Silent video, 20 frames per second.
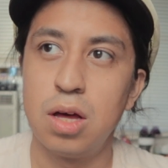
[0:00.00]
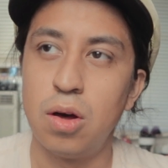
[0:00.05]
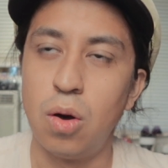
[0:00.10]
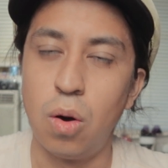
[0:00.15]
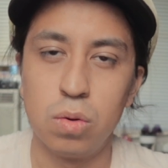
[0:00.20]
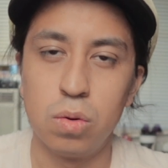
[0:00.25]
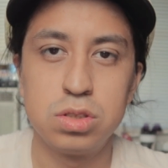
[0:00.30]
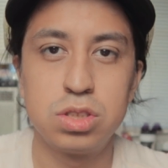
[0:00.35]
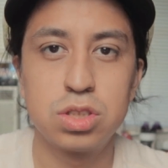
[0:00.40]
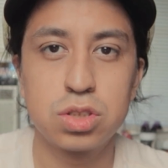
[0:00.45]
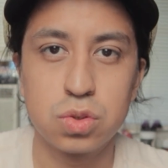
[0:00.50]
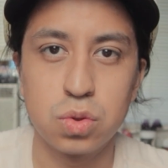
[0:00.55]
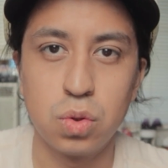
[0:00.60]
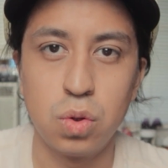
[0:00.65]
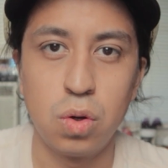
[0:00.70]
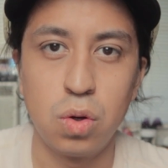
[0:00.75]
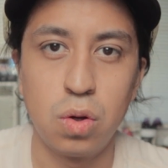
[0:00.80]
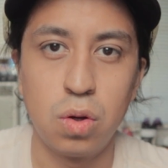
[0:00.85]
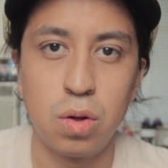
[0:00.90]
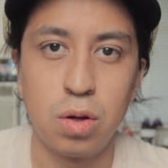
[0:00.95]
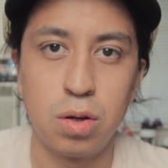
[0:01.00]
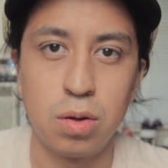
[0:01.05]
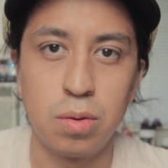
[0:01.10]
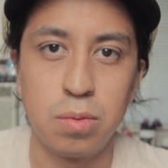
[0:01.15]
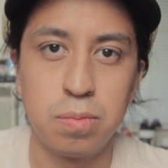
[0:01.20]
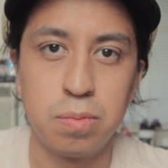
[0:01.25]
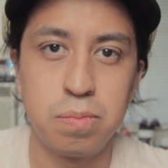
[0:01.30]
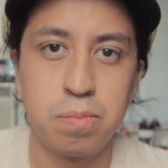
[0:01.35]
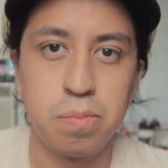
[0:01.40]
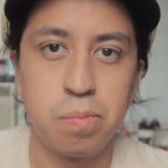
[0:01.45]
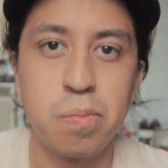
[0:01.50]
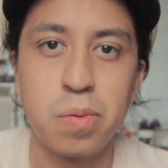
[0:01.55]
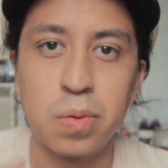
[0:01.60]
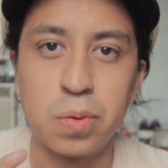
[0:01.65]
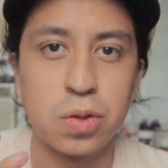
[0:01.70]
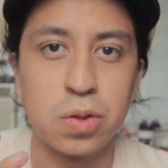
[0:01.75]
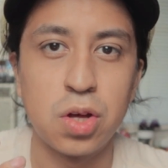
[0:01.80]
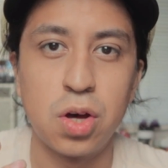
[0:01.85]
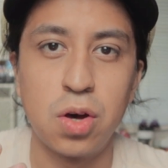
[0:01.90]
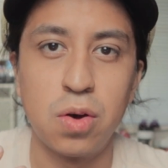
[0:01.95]
old school,
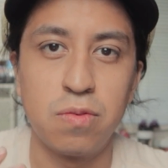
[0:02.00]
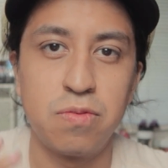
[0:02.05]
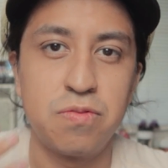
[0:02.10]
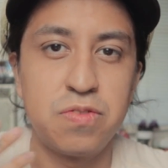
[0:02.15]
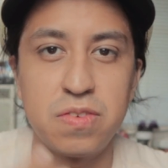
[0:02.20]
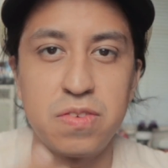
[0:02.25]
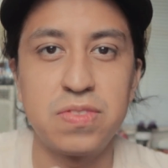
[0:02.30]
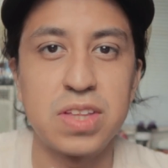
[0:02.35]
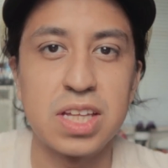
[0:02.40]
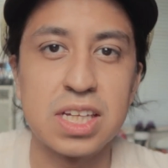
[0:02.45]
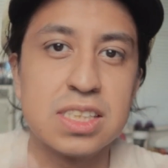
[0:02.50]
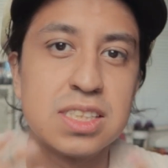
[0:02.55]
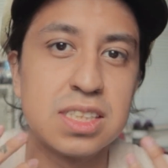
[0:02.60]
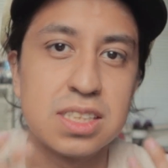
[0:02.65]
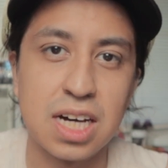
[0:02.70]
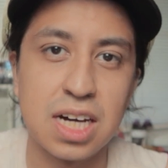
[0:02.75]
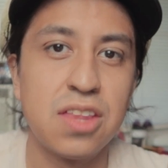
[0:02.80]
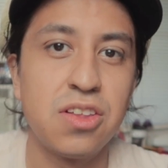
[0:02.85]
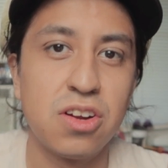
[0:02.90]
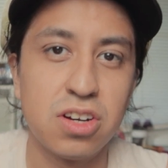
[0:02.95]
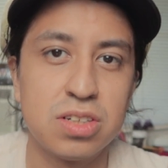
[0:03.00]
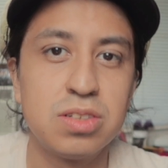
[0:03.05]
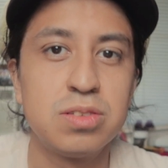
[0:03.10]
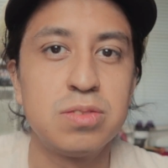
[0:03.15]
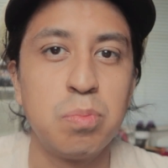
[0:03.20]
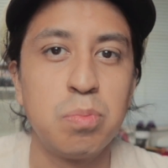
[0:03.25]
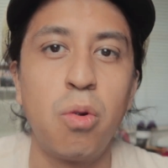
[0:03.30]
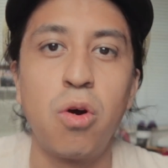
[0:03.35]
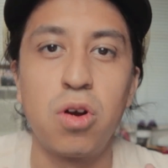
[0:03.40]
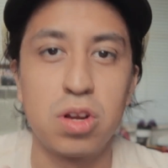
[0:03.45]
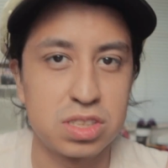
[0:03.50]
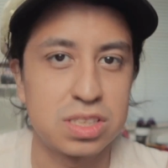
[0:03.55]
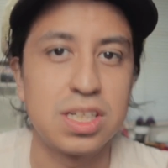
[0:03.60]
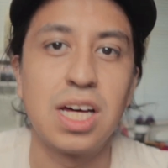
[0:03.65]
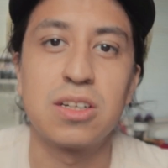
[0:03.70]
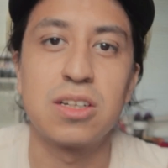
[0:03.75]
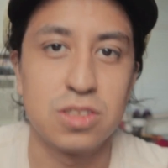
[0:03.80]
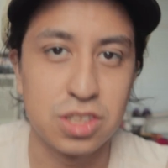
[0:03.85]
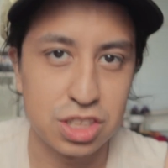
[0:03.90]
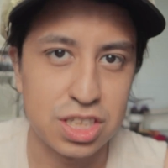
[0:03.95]
50s leather
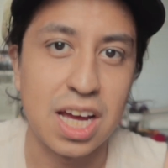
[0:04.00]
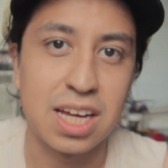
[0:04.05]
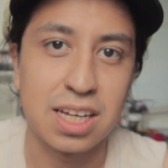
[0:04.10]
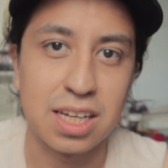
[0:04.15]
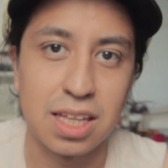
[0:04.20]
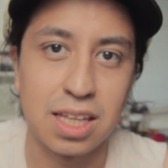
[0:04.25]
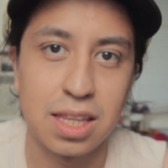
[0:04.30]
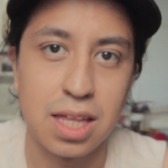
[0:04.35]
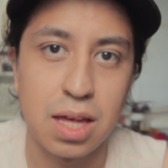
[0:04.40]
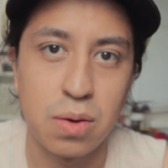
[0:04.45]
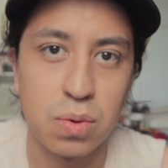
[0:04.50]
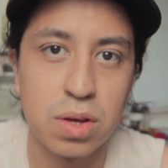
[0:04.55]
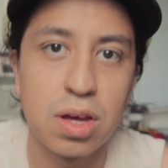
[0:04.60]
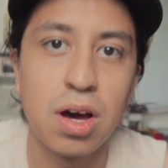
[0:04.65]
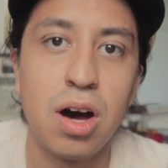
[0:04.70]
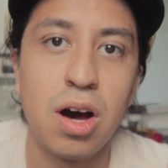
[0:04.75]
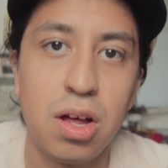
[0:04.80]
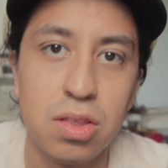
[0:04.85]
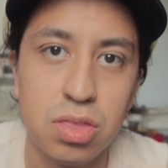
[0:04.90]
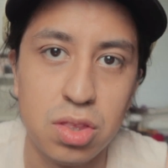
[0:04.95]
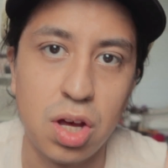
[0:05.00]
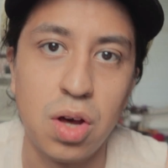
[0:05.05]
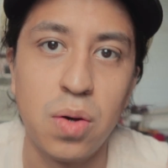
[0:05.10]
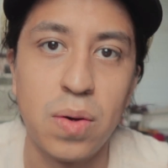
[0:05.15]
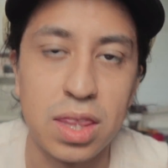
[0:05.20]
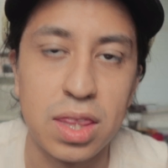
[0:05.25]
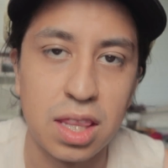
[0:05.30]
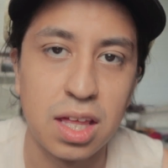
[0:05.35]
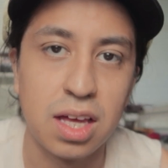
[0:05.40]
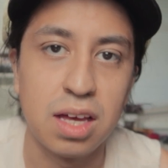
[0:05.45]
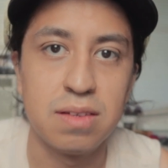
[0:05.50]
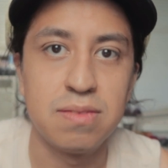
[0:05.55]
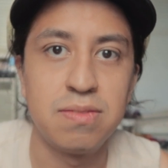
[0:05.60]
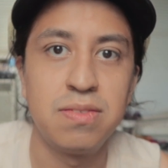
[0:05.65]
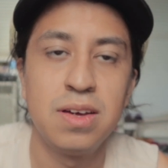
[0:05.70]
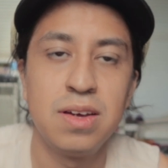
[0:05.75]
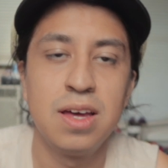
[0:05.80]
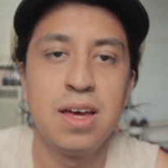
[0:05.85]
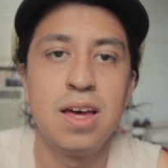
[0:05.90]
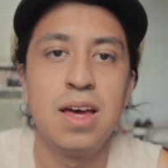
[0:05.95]
motorcycle jacket that we all know and love.